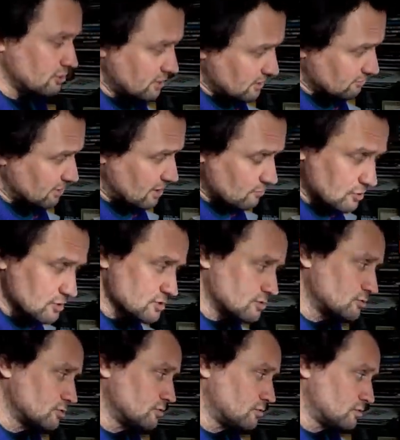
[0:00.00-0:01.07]
Then I was,
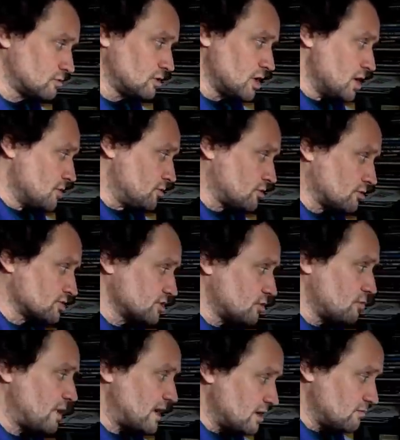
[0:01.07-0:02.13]
because there
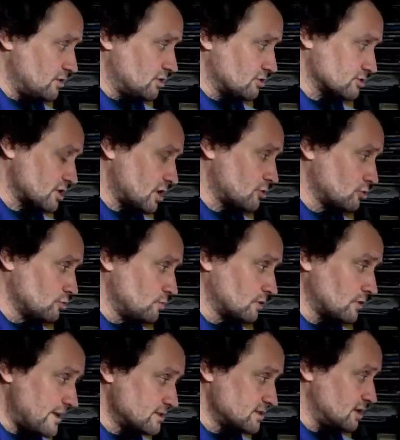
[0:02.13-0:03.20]
were many videos, I could be
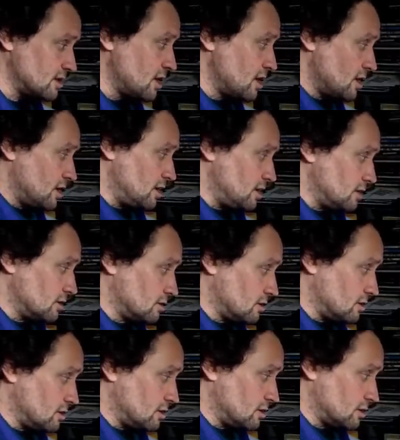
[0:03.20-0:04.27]
lazy in
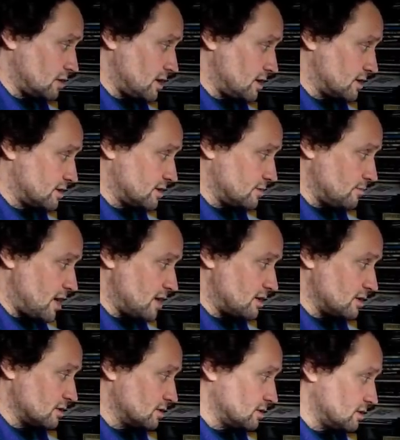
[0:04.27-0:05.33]

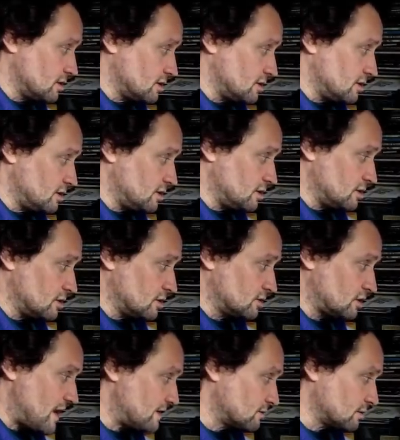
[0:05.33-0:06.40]
making
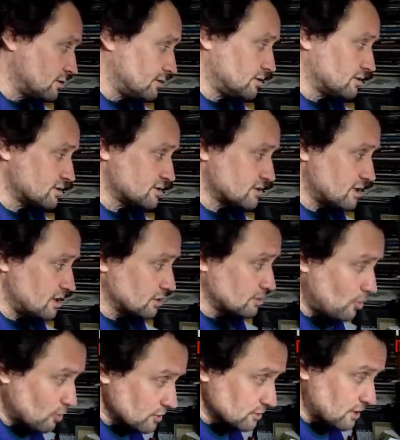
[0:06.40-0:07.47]
titles and
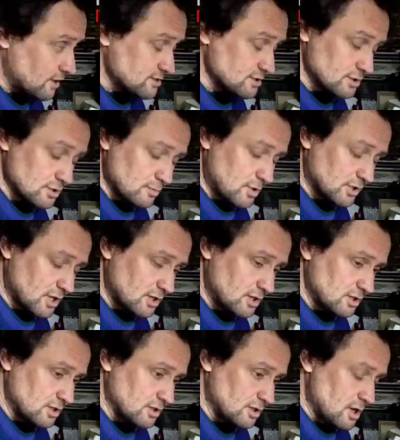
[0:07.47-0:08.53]
monetizing it, but I
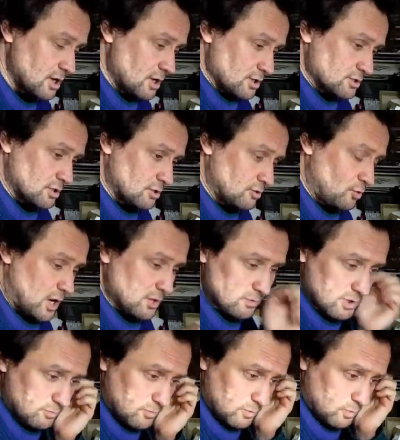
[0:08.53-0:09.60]
did it. So
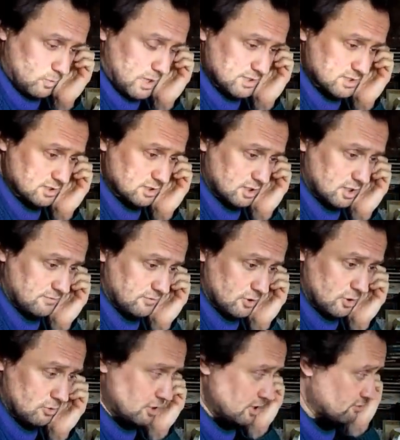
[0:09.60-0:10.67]
1.5 months
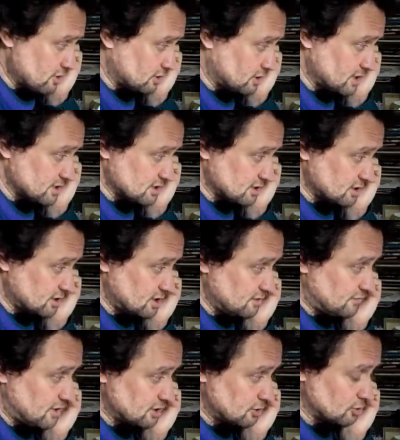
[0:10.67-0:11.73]
ago I realized that
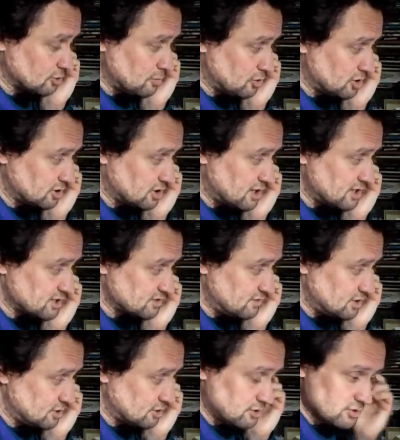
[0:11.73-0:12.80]
if I don't monetize
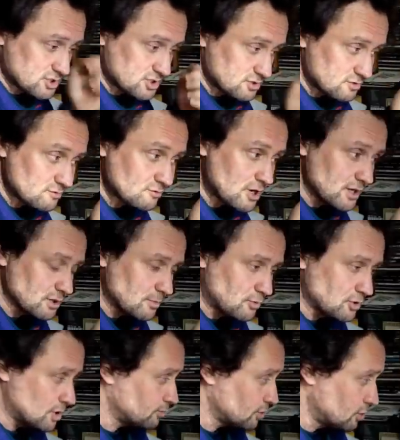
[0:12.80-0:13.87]
videos right
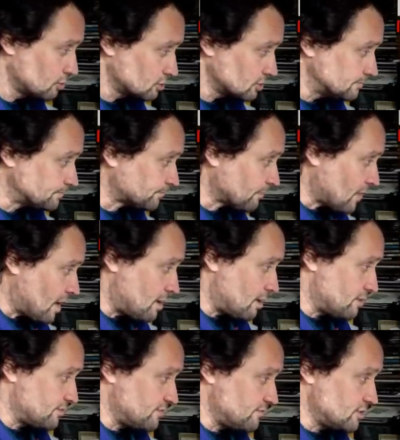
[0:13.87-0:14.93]
upon upload,
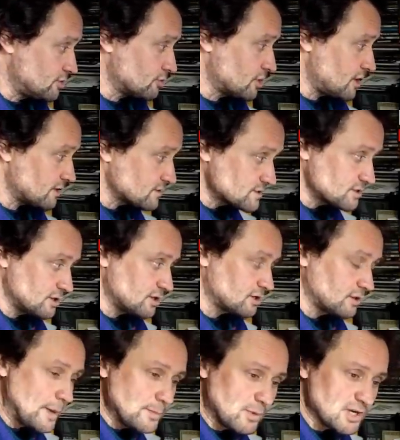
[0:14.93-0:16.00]
the video gets
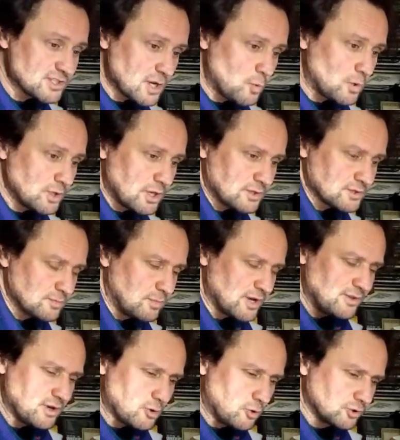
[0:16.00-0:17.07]
claimed by someone else, by
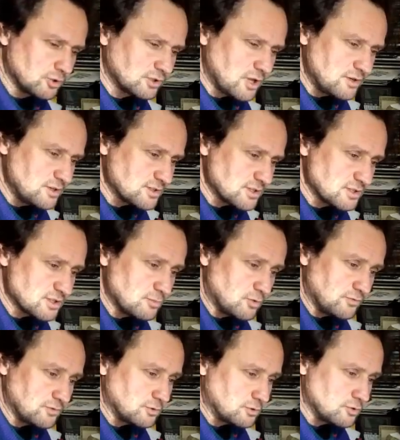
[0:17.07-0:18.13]
the Content ID system
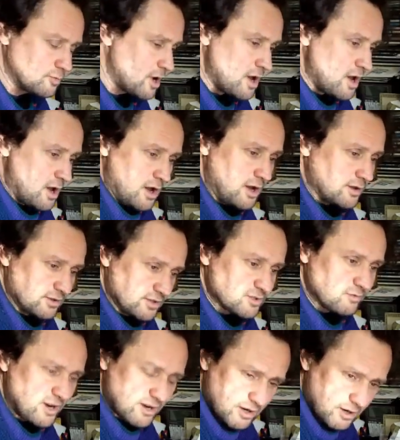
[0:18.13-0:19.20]
of YouTube. And it's
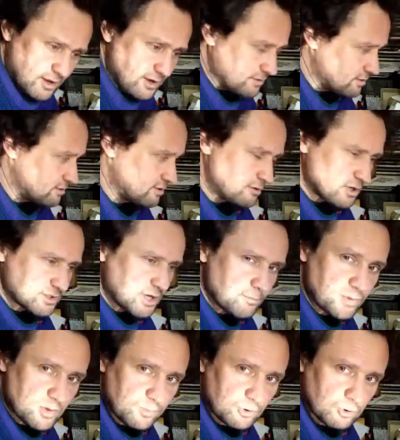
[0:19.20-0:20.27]
very clear that there are some
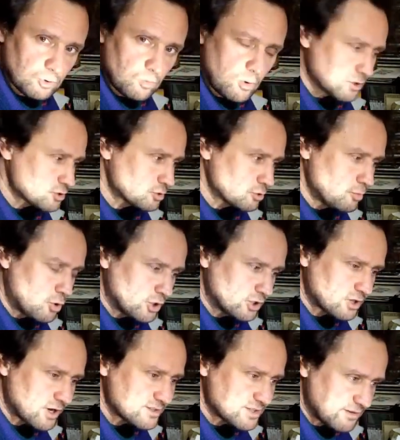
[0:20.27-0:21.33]
people who want to
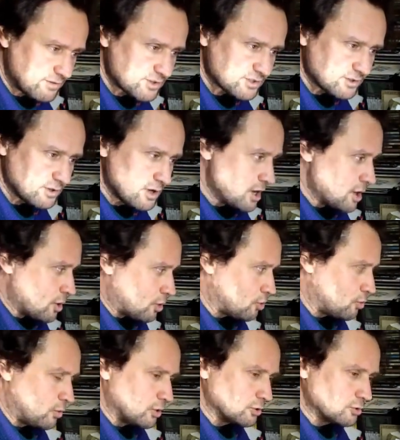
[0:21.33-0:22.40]
monetize everything, who
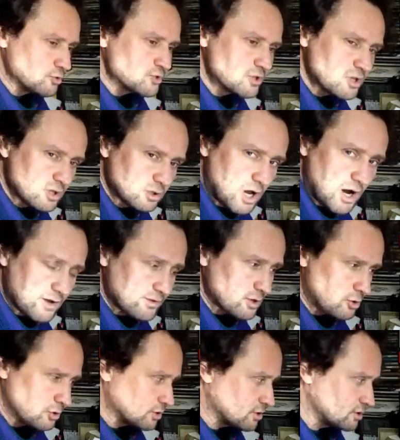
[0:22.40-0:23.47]
want to steal other
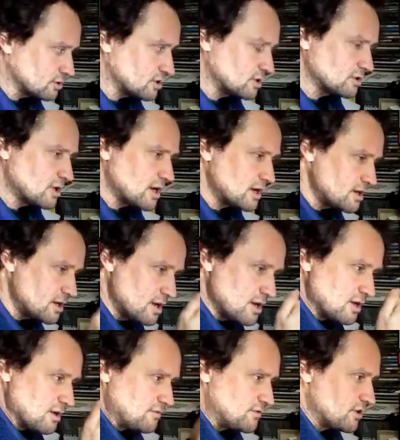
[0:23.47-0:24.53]
content. And I
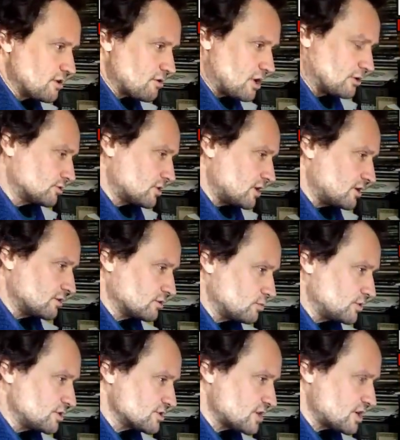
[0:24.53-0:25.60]
figure out, and we
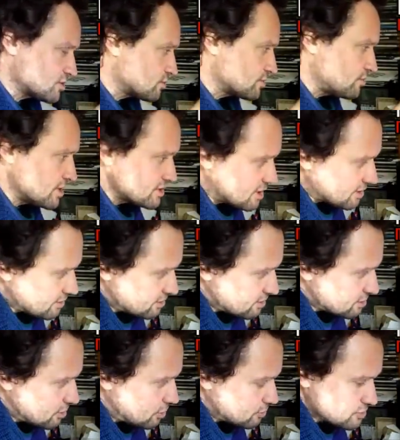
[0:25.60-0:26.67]
discussed with my son, that
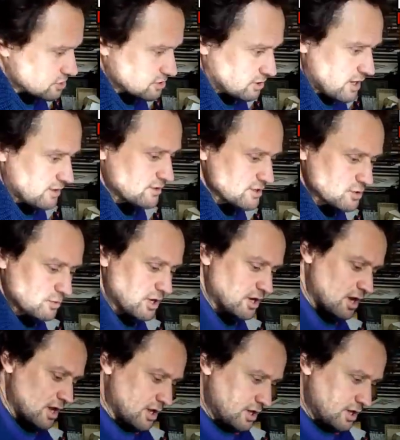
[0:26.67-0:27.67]
it goes like this way.